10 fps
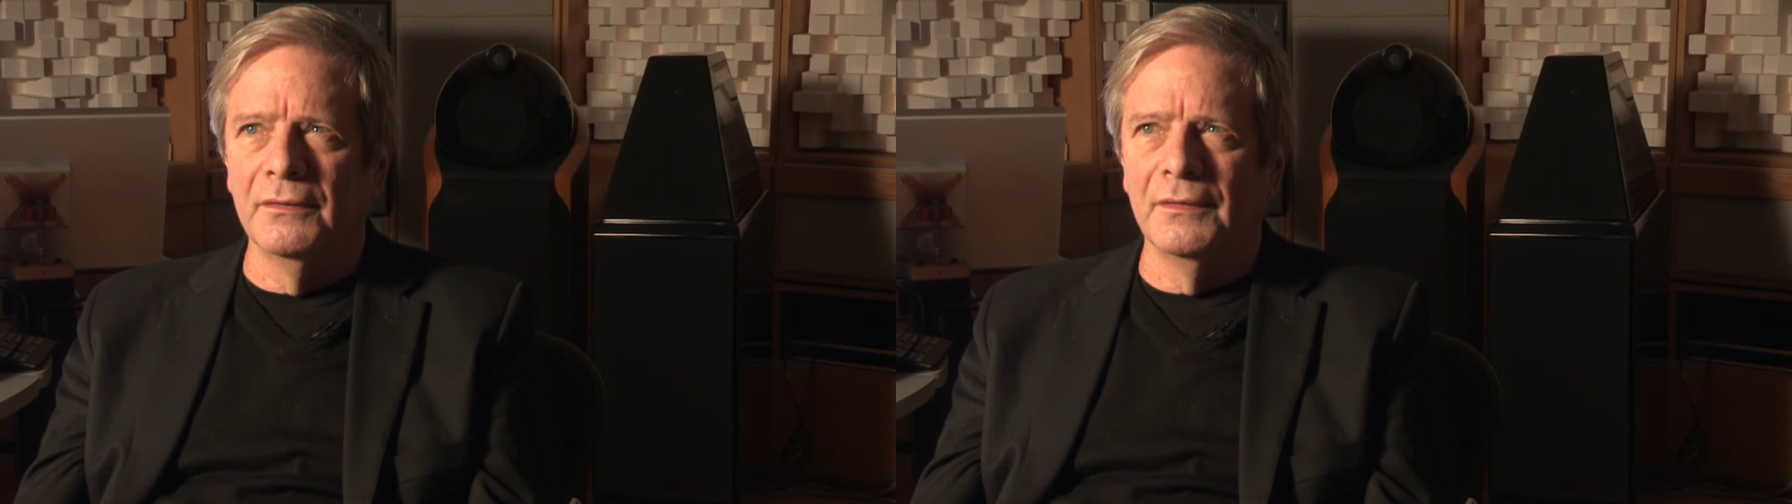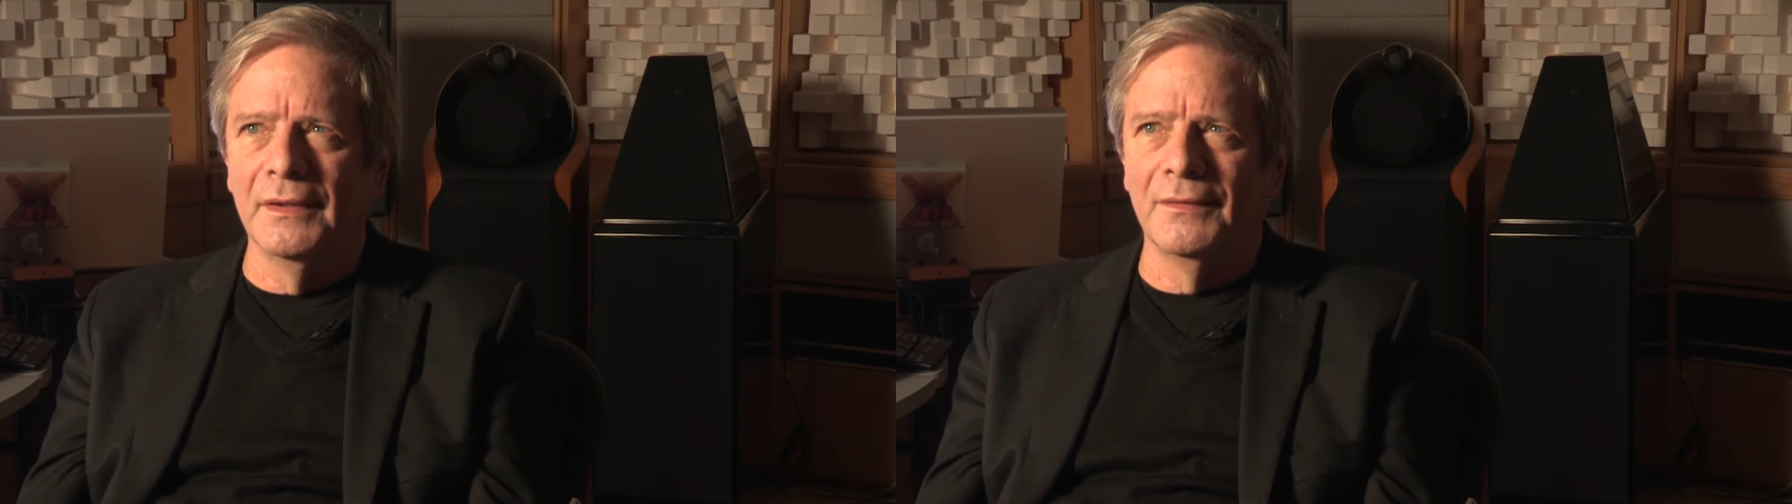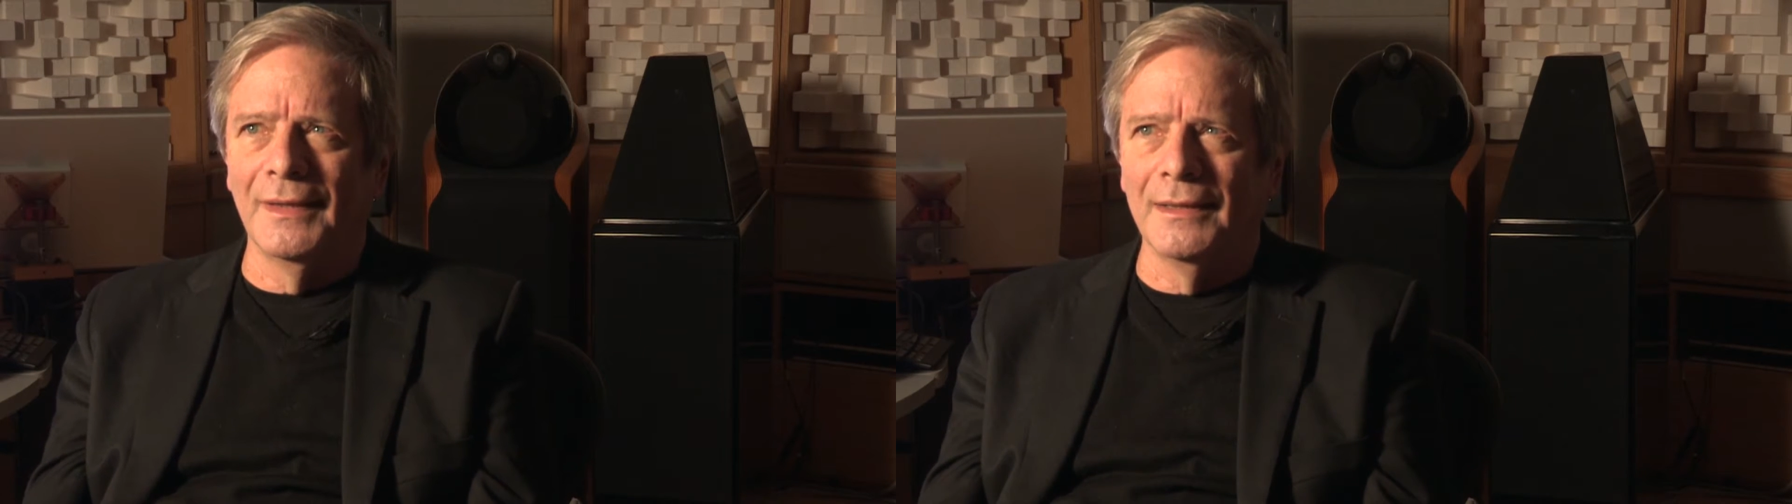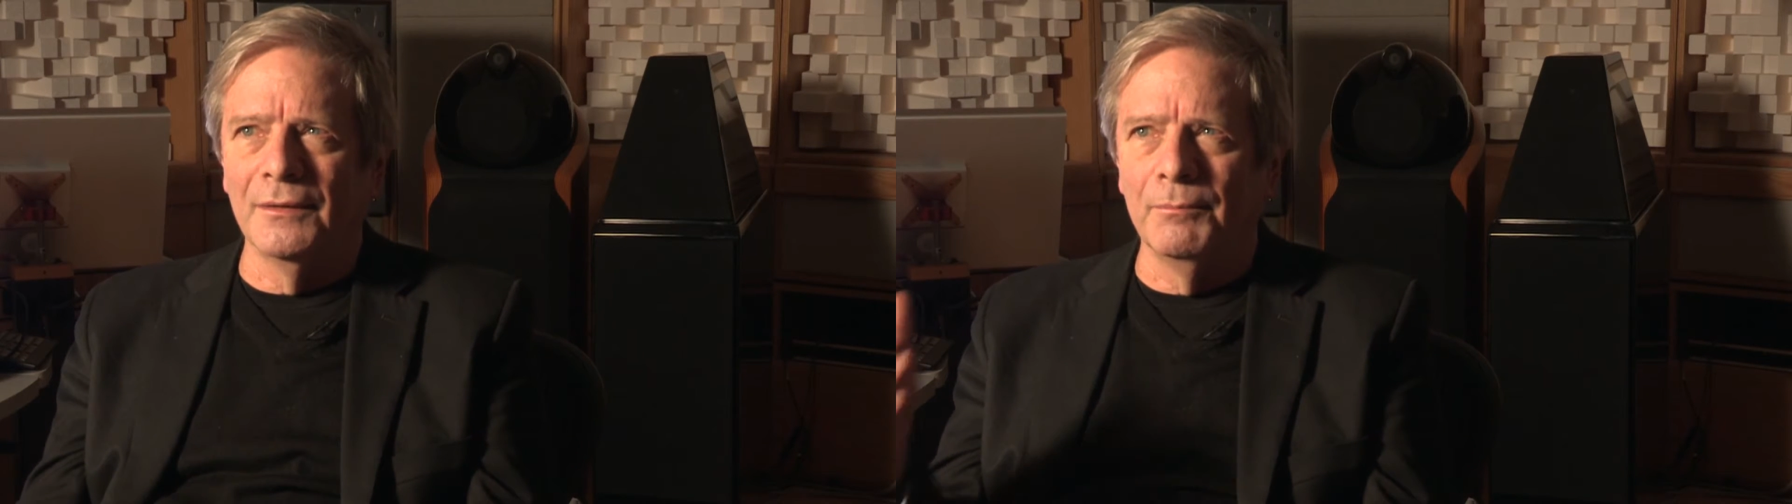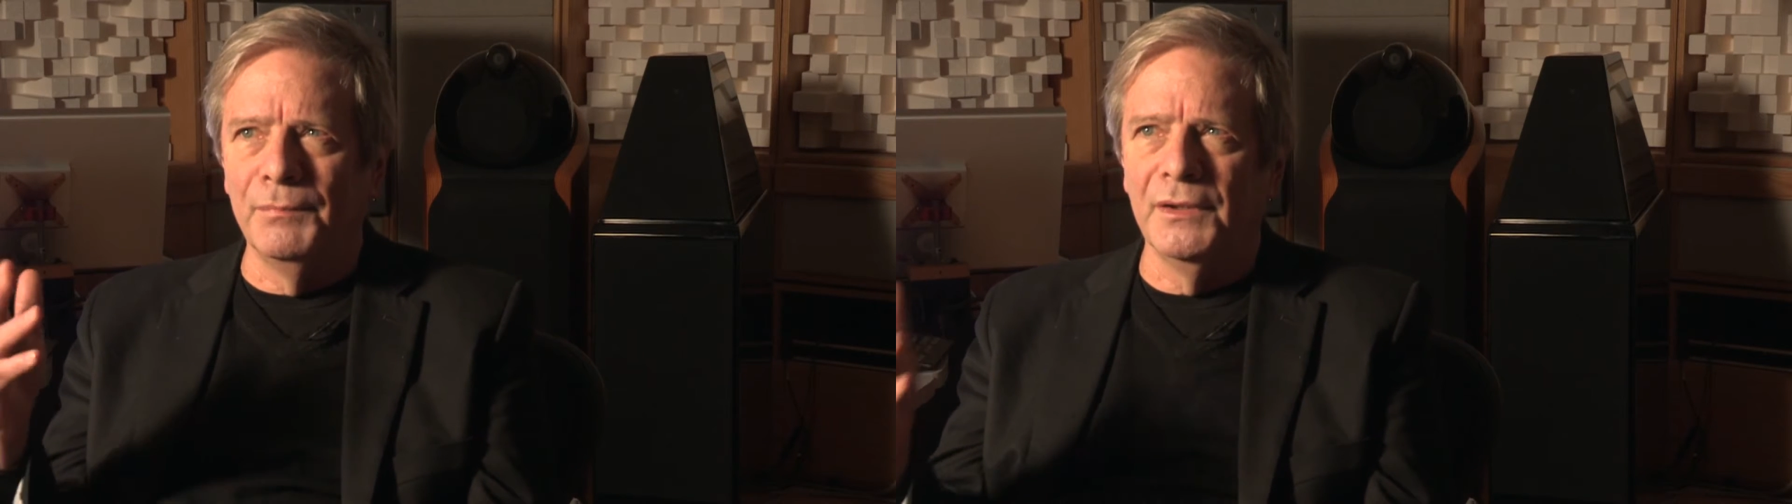that that
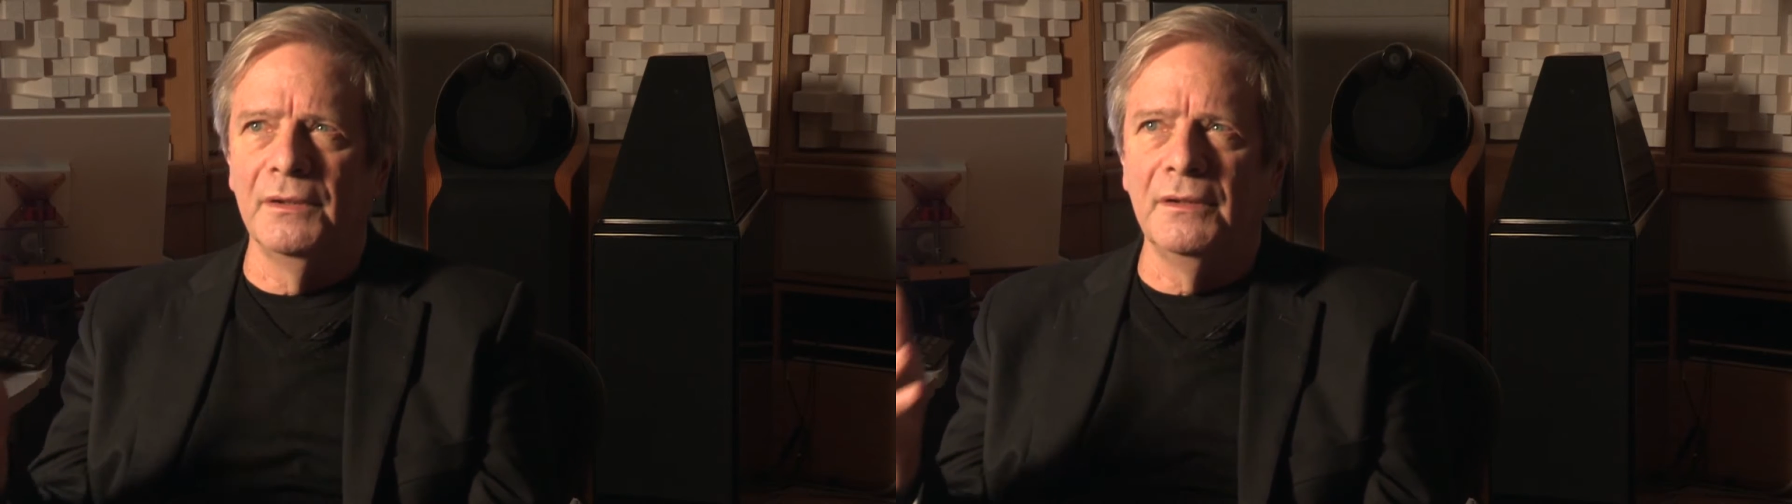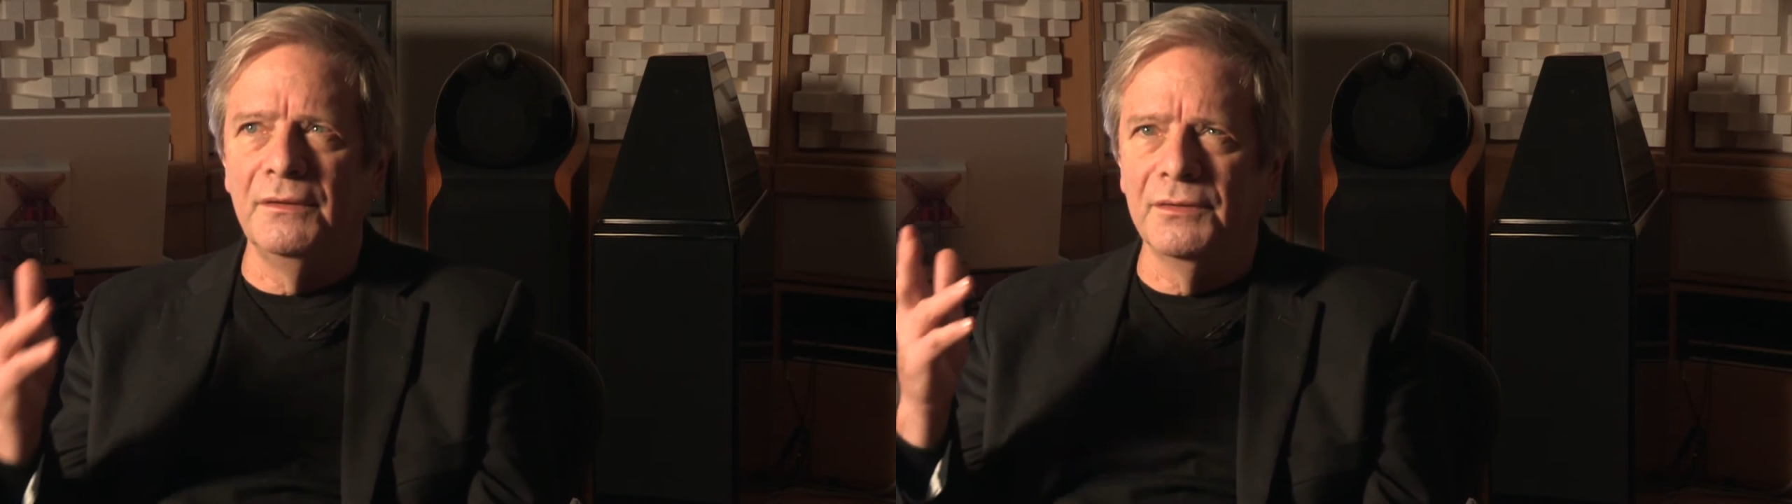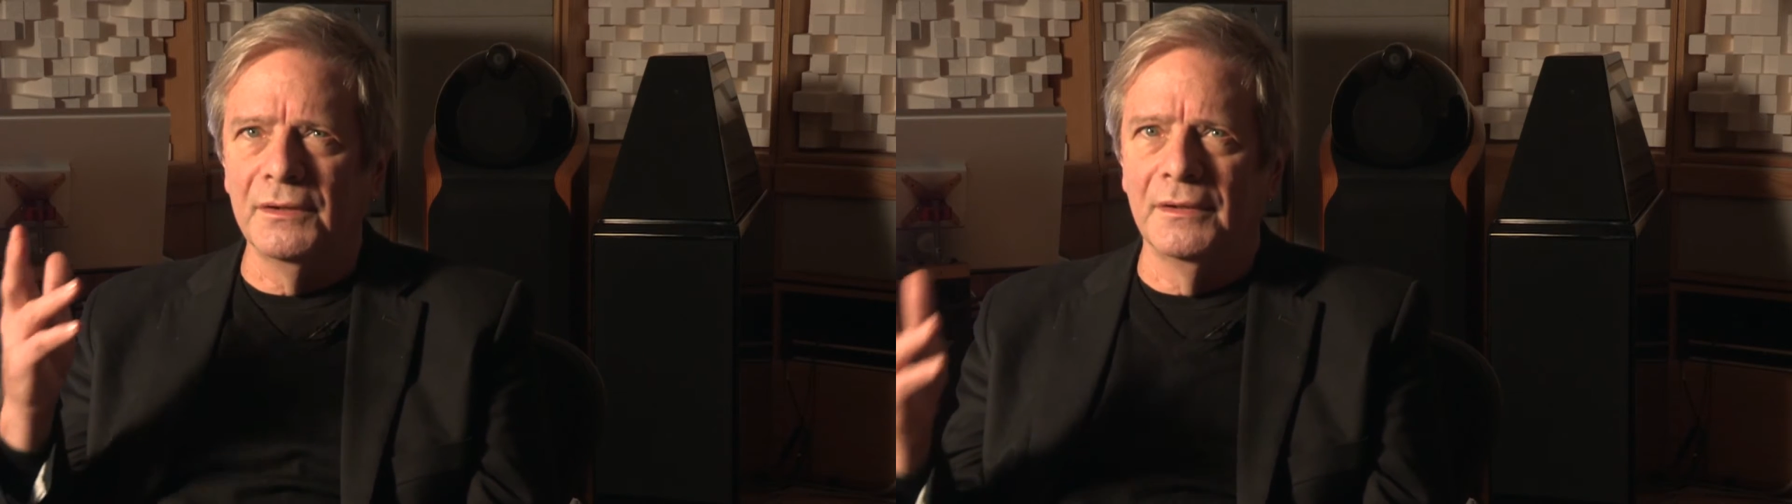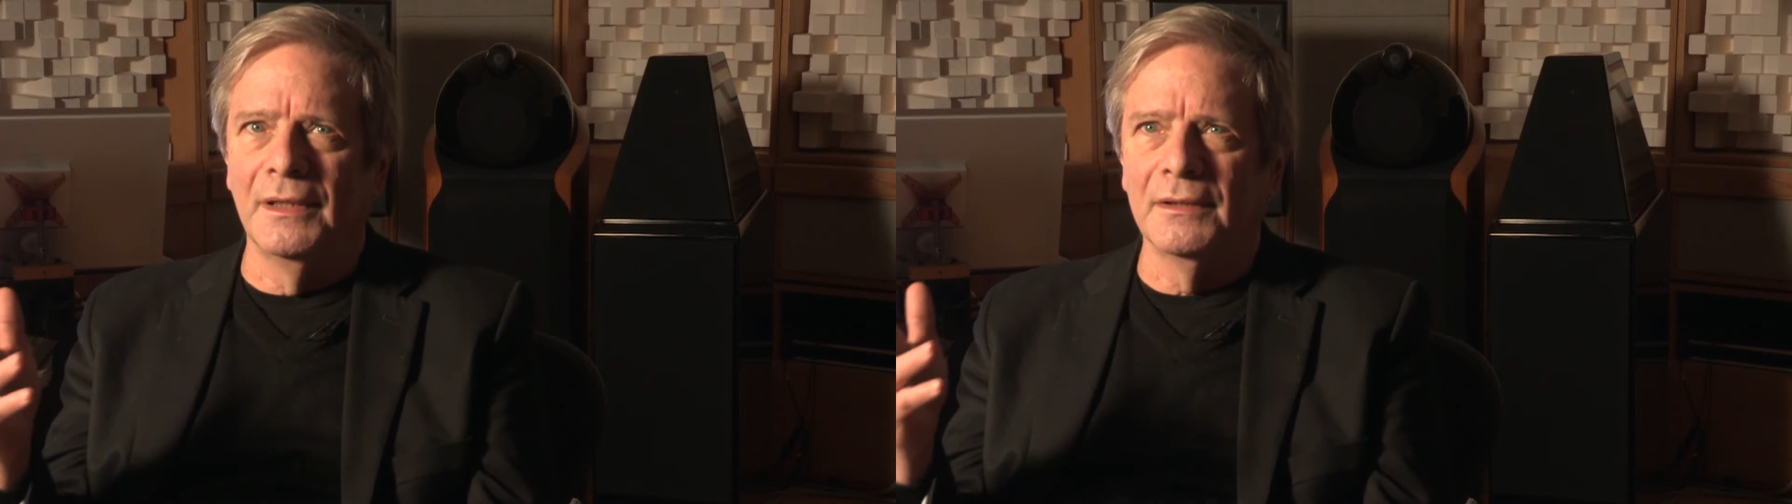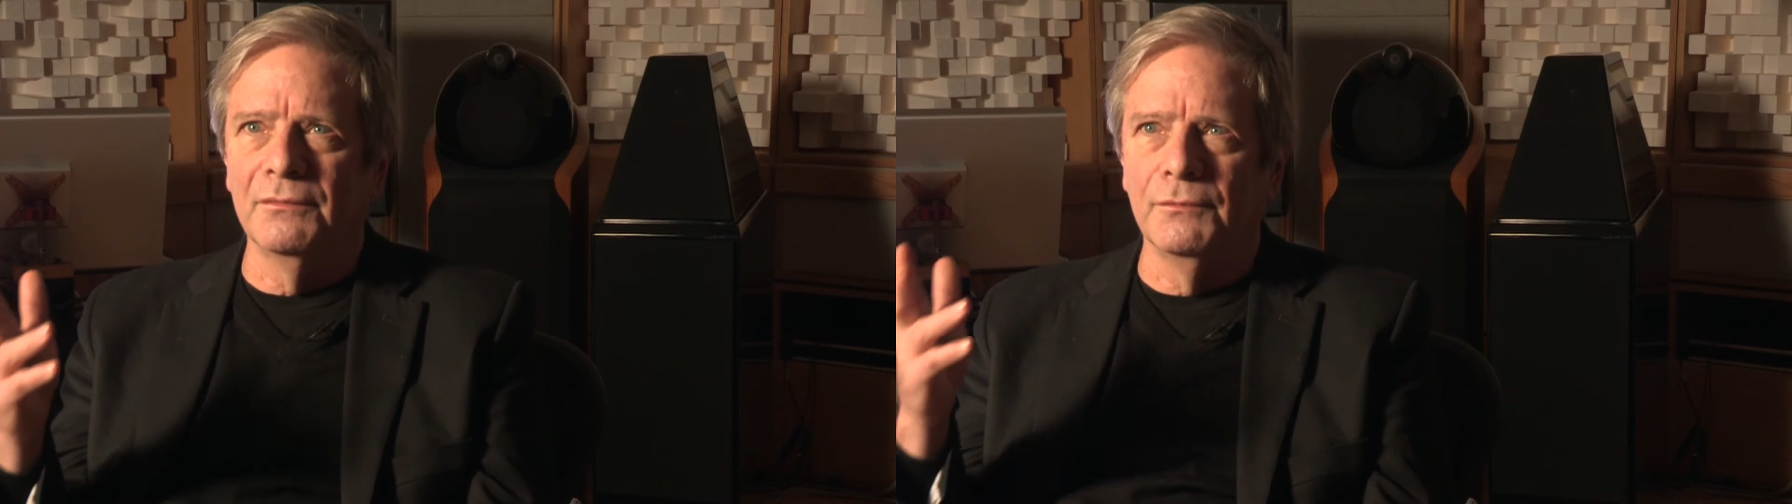ability to connect